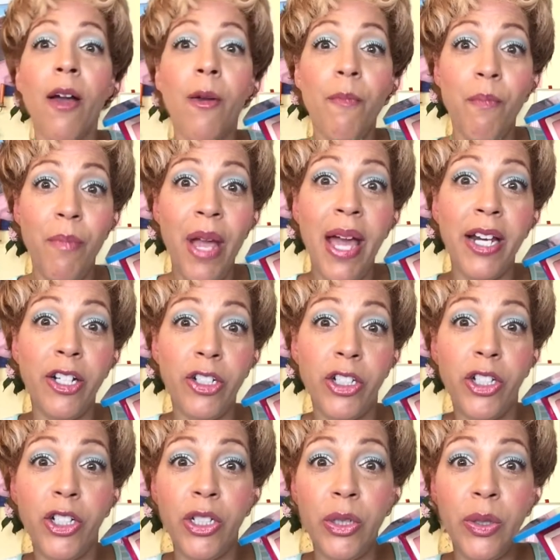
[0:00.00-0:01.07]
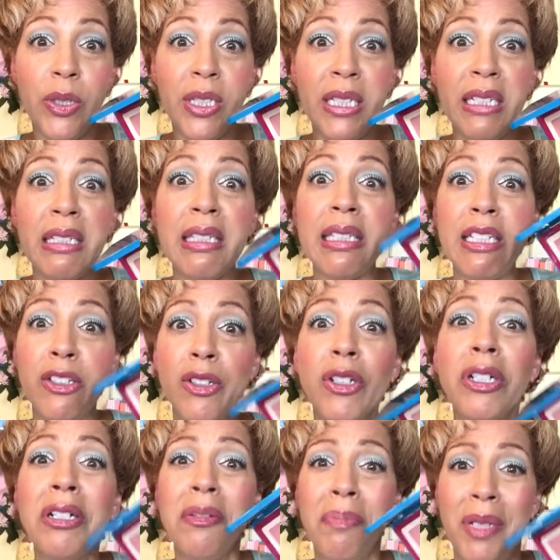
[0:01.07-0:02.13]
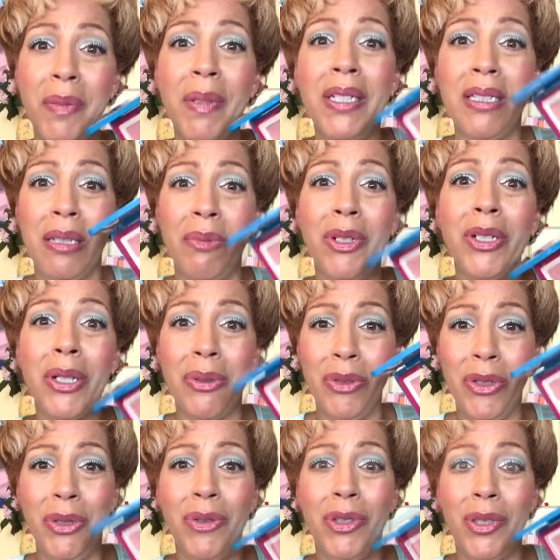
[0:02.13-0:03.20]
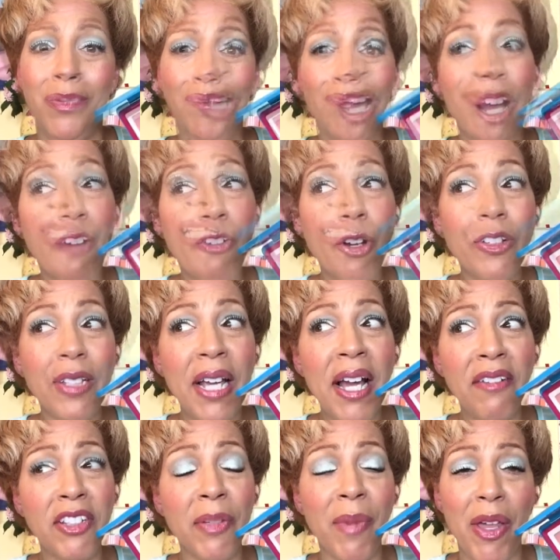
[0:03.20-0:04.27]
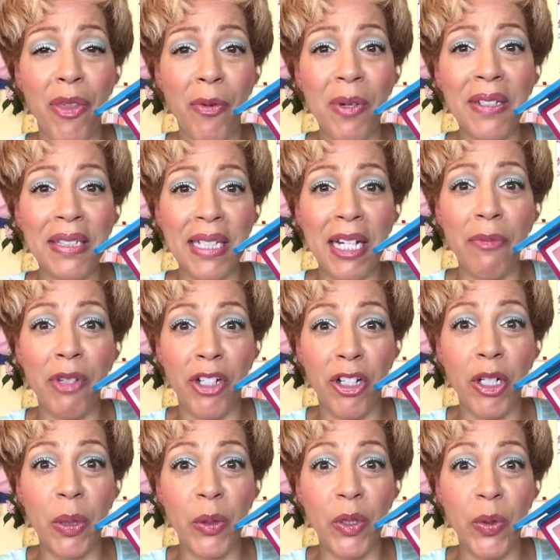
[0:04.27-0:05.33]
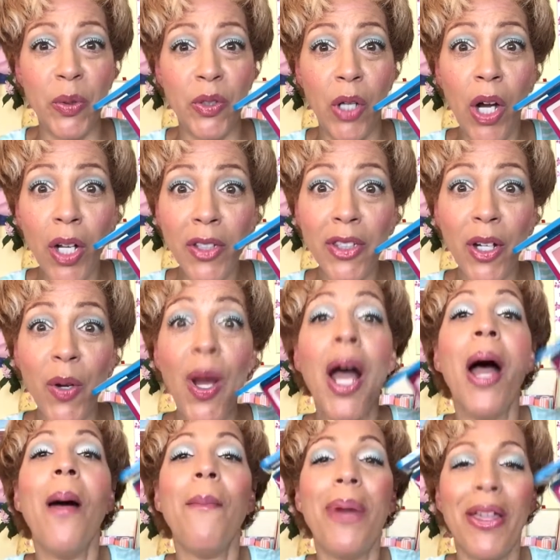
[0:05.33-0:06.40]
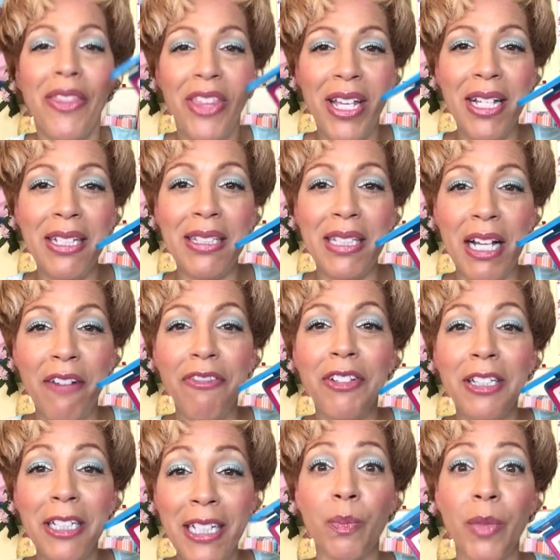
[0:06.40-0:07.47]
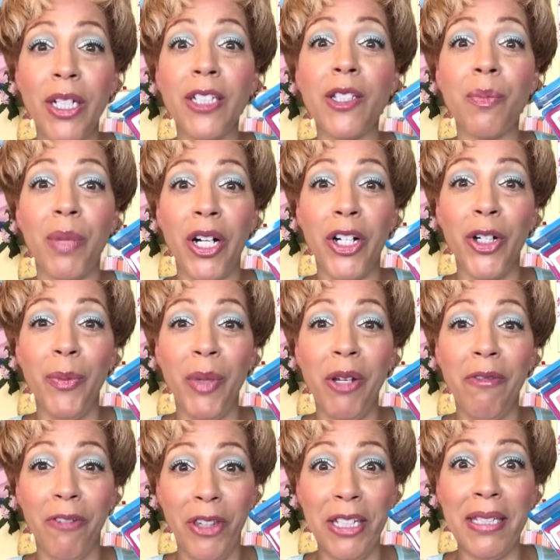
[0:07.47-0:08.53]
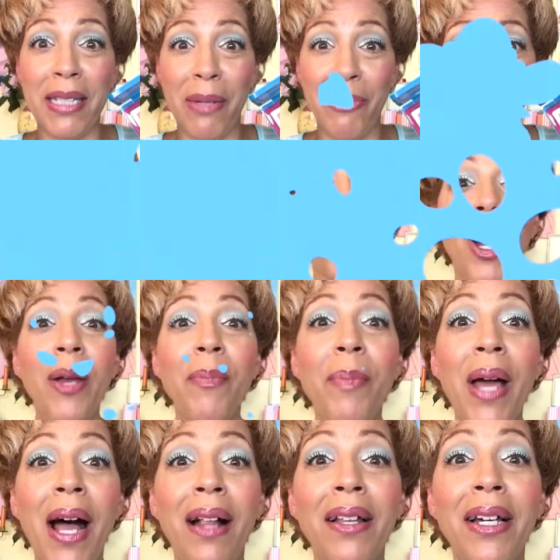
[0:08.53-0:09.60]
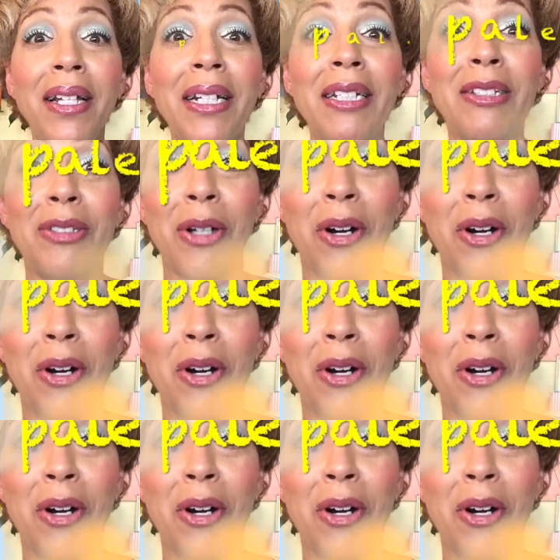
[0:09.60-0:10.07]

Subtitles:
manage to use this, these are going to be my summer go-tos. Of course I have some other ones that I'm going to go to also, but these definitely inspired me for the summer. What palette is